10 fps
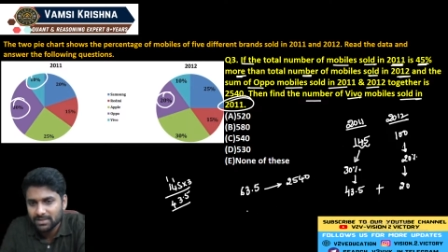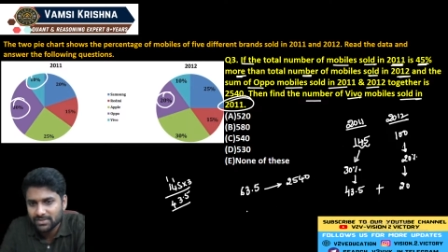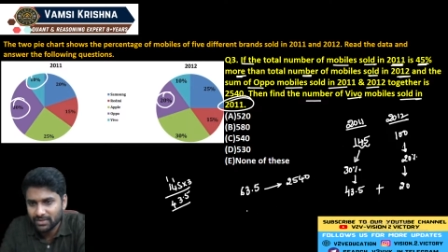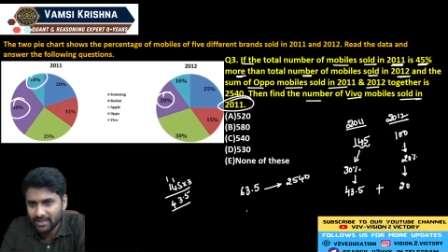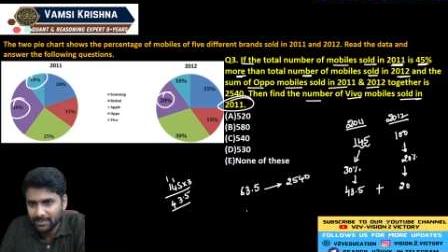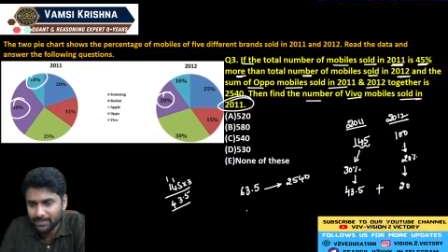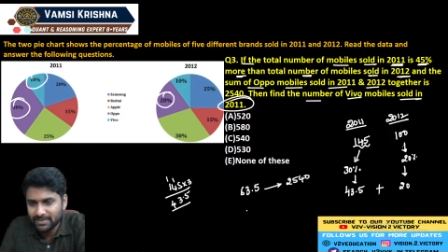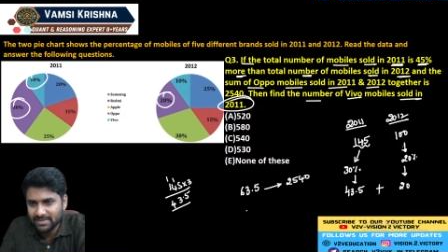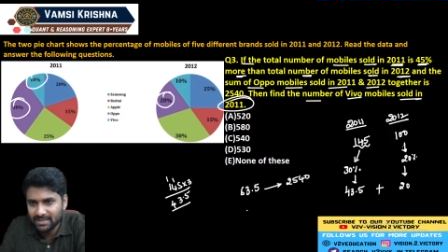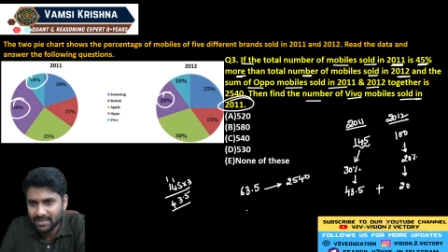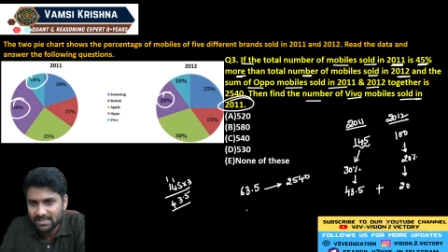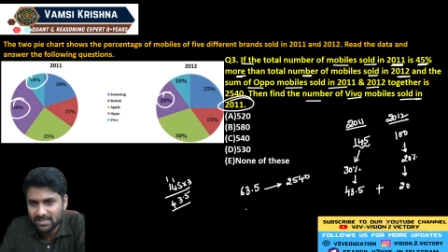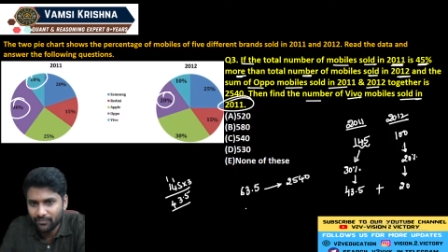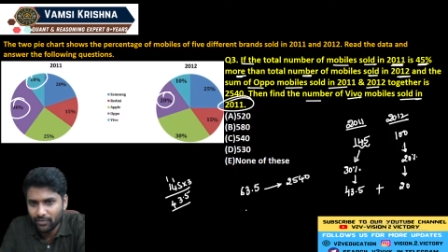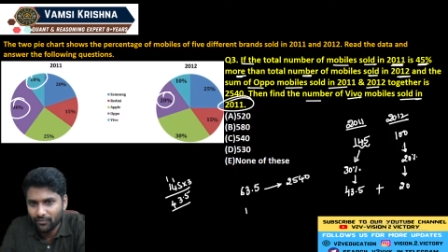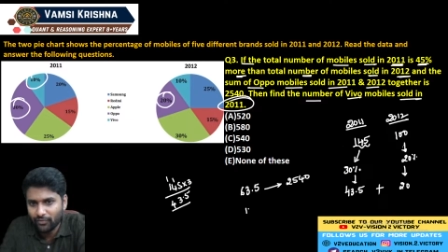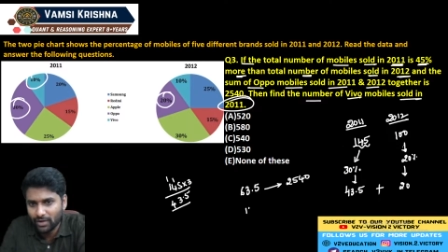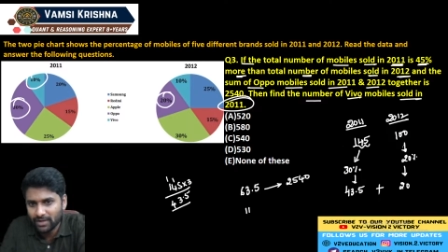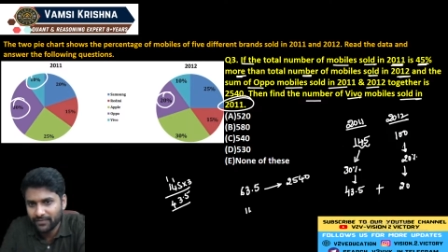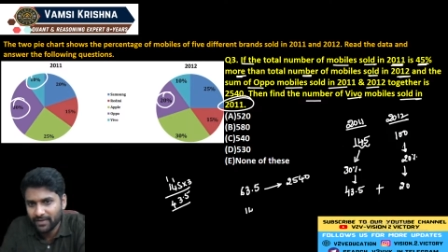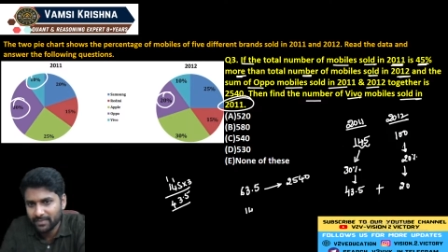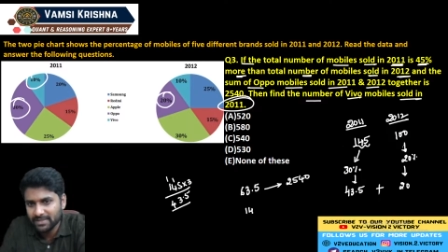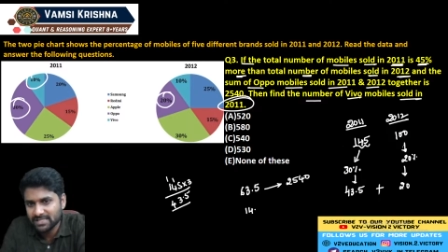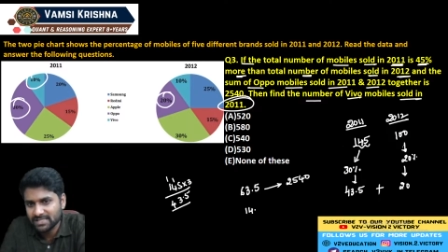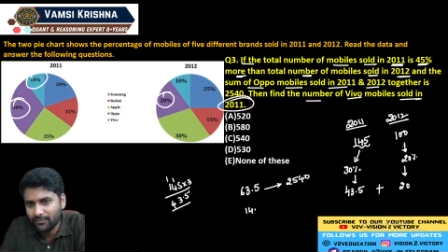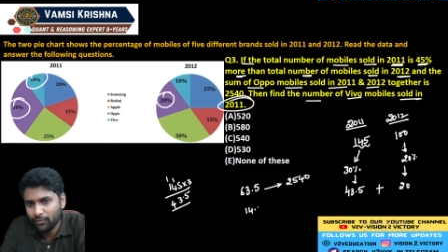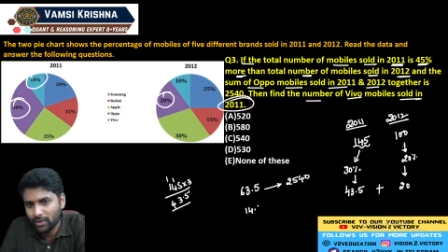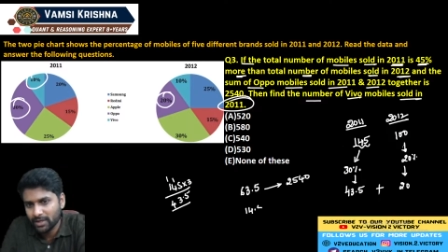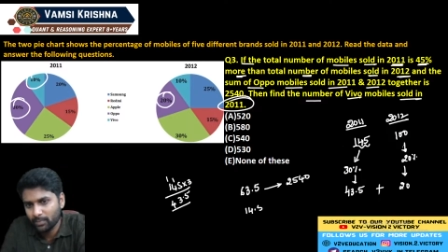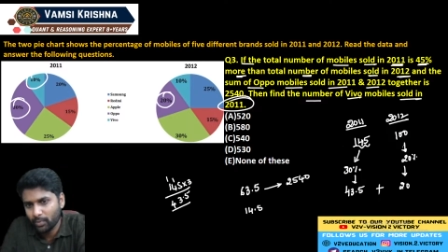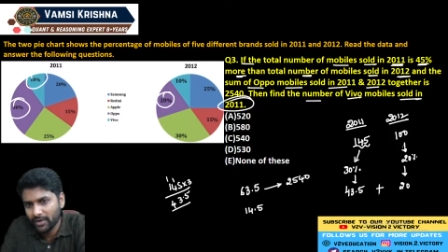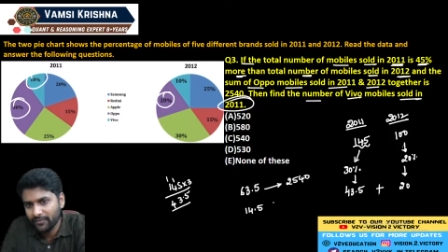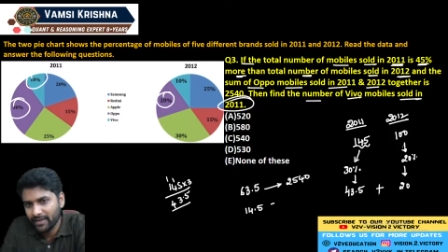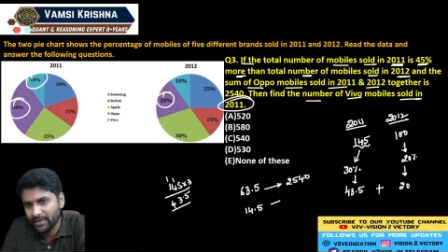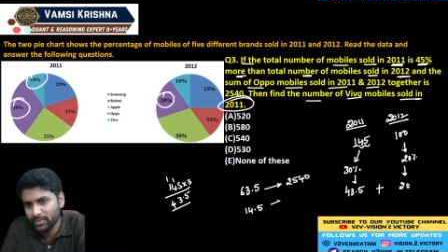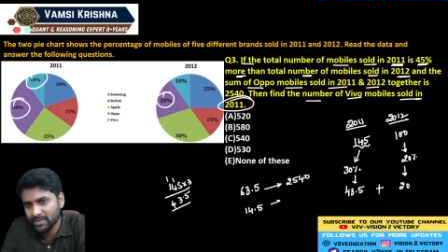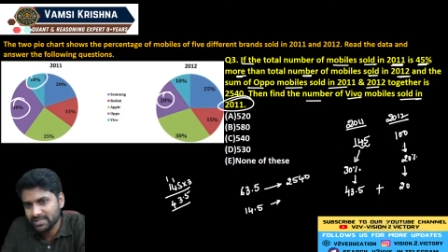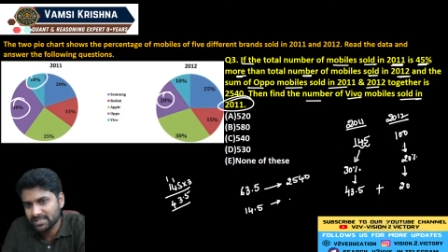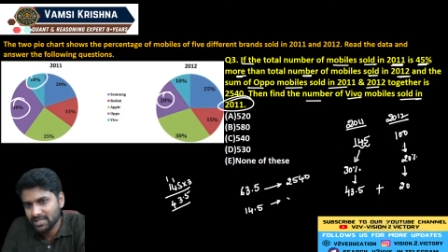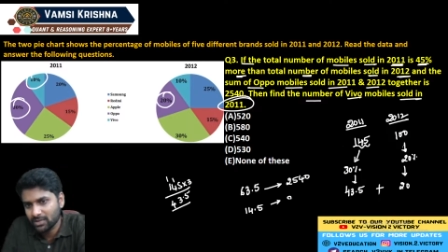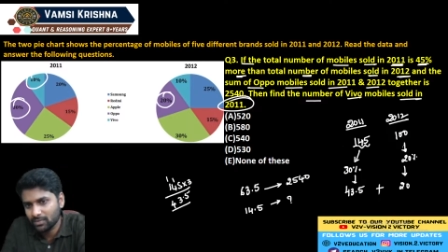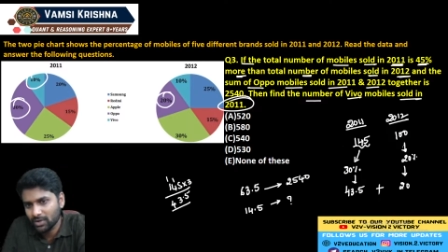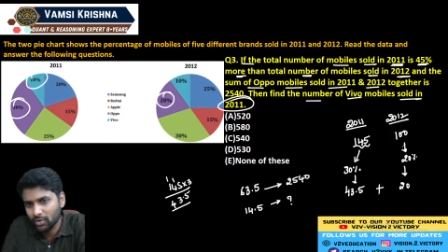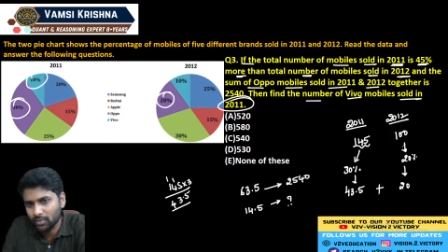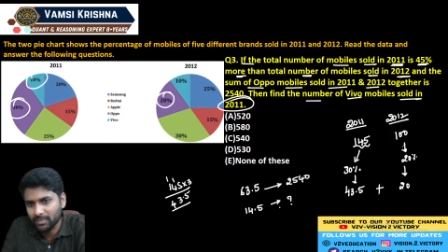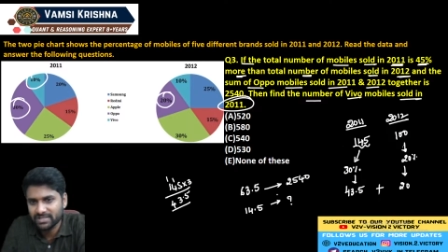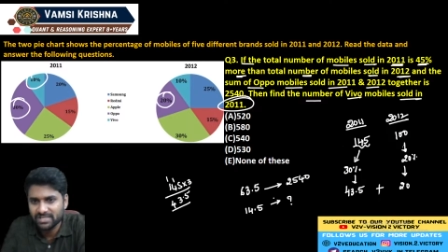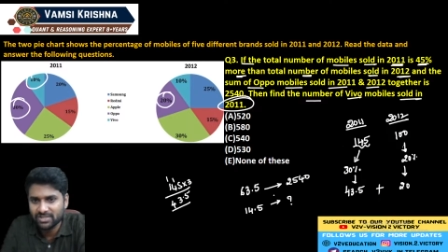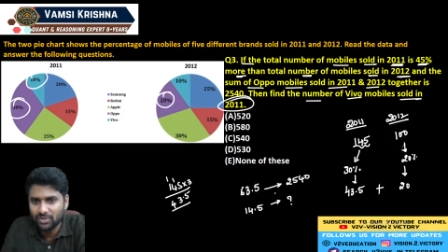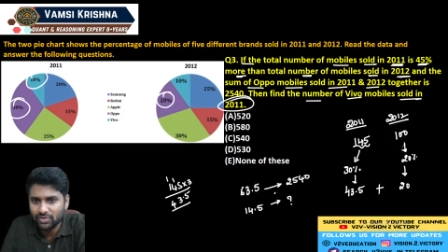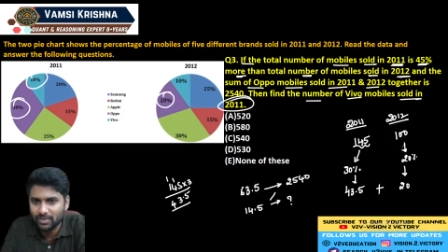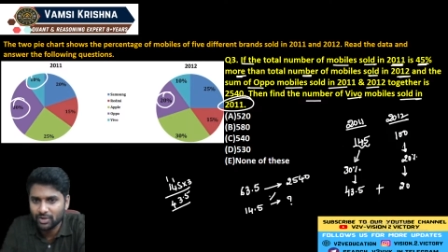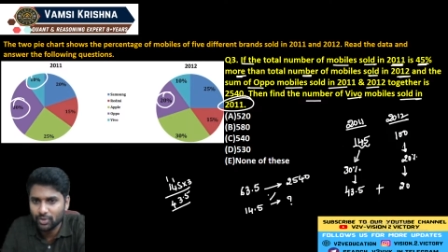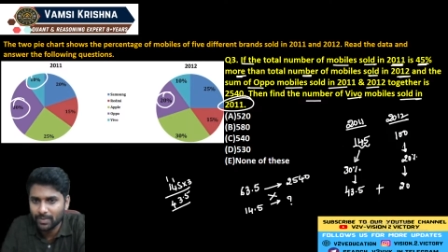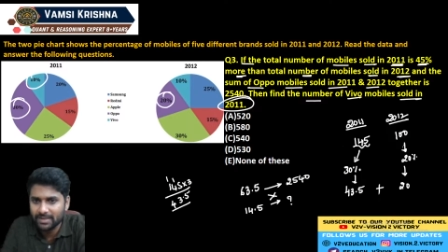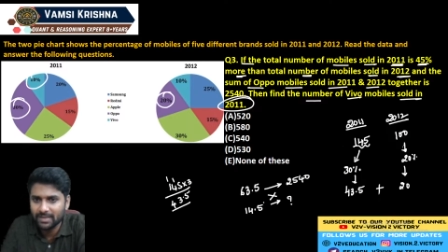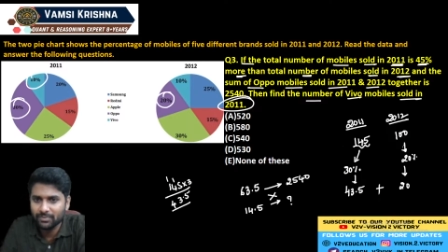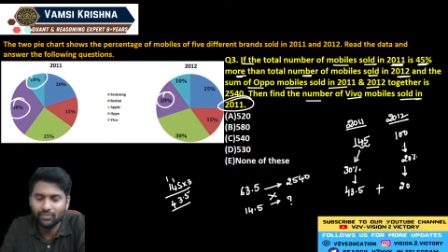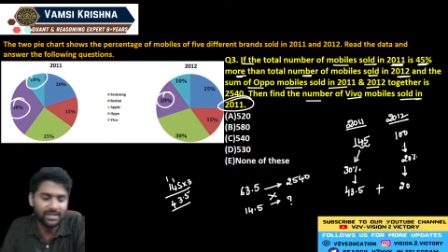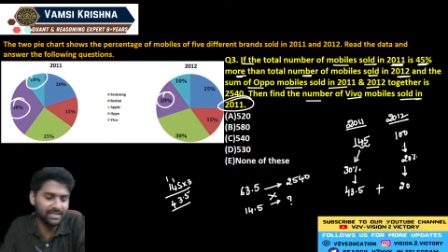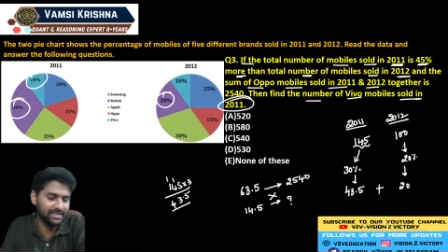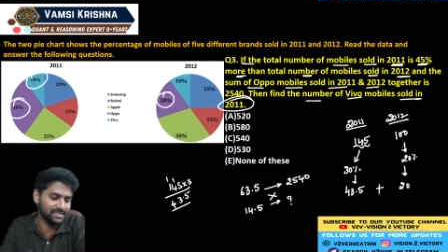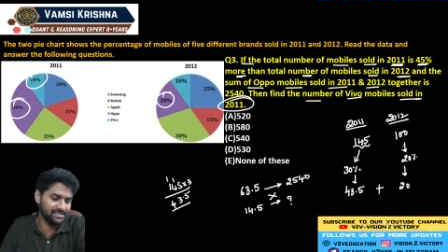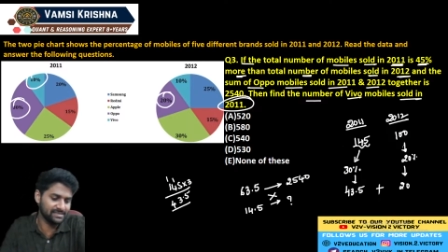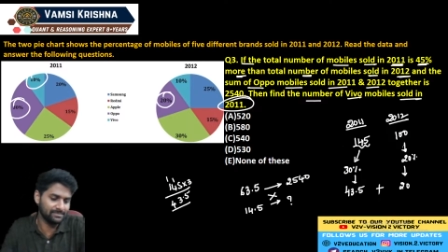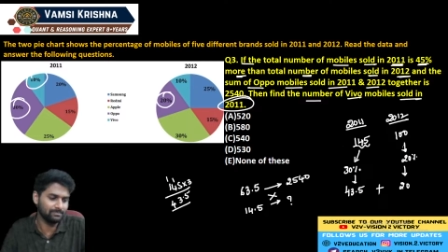So 10 percentage of 145 means it's a 14.5 units is equal to how much? Just cross multiply them, you will get the answer.